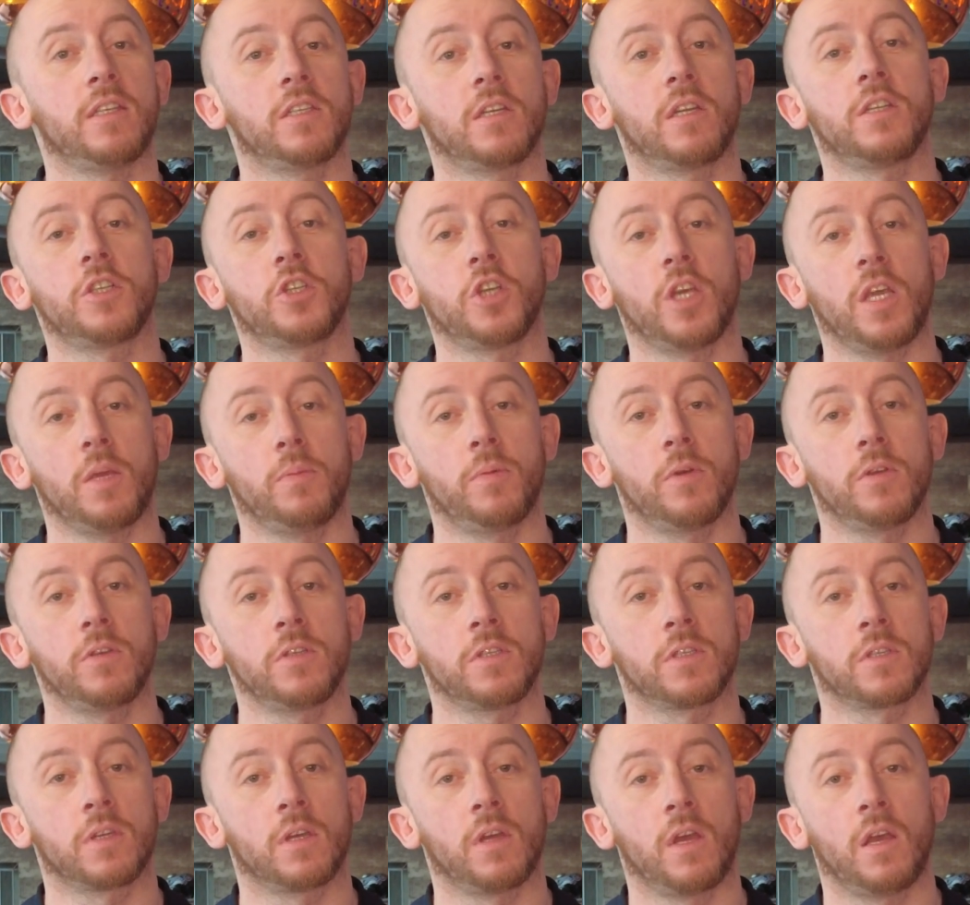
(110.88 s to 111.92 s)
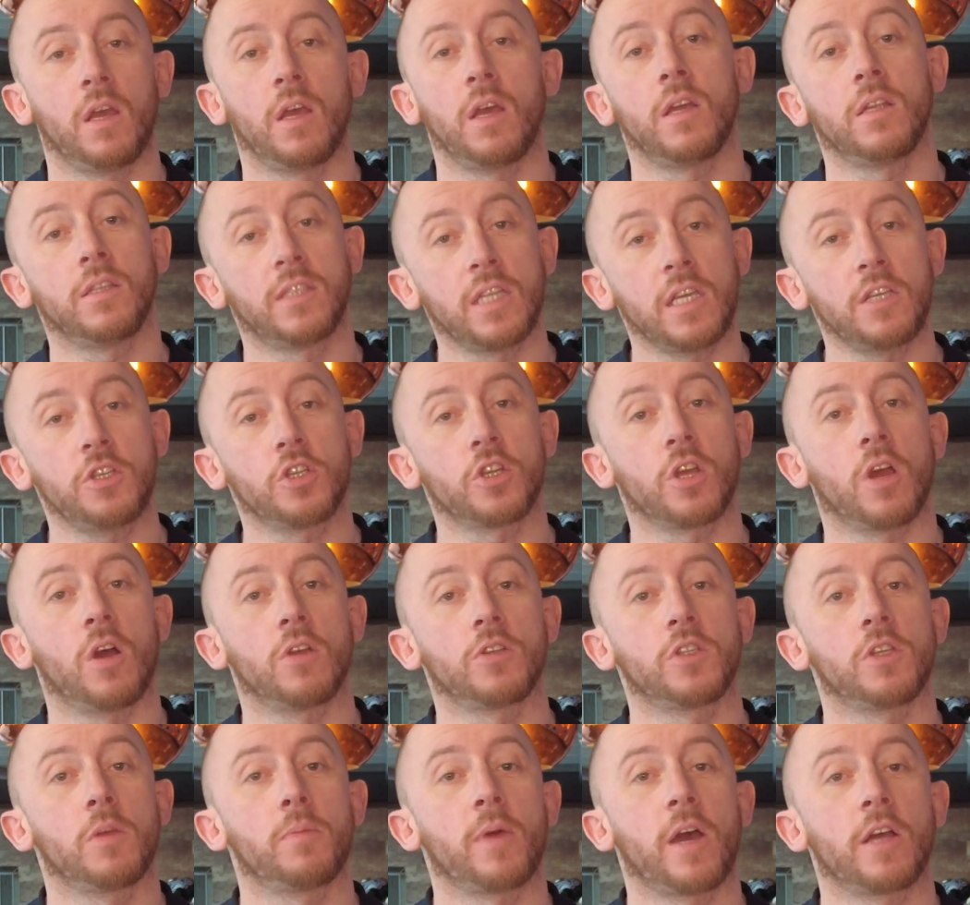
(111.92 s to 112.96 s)
is at its cheapest, and
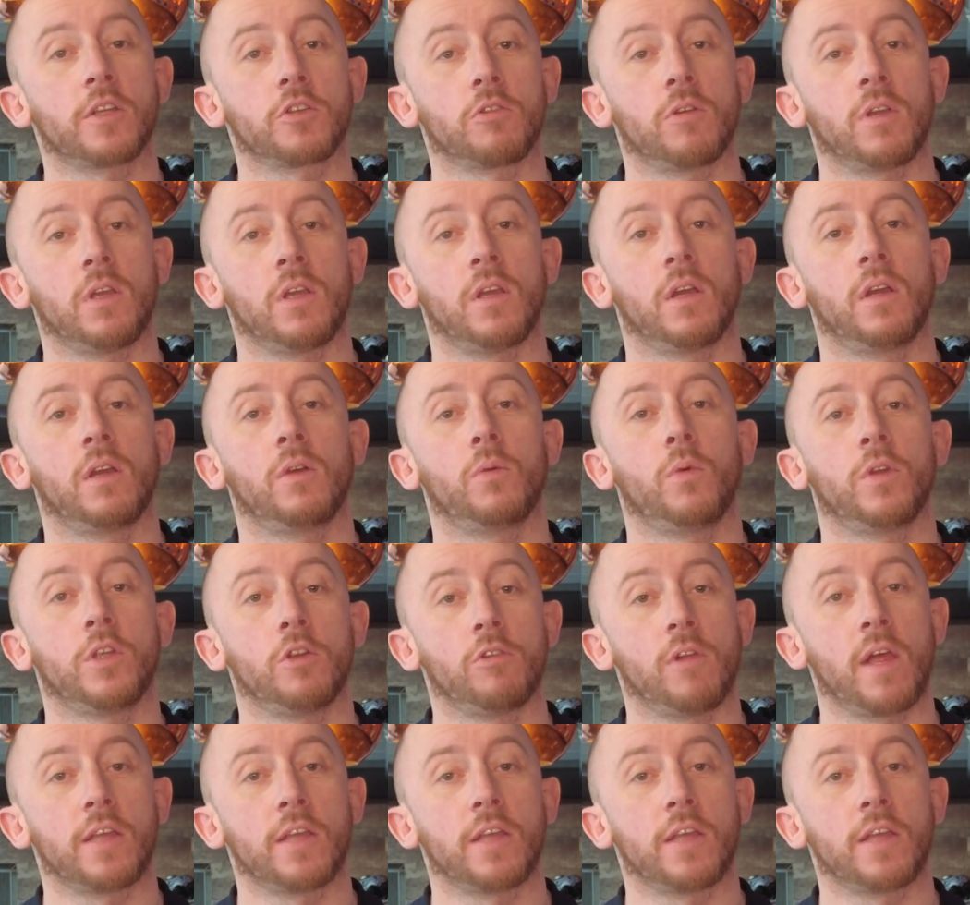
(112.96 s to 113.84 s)
discharge the battery when your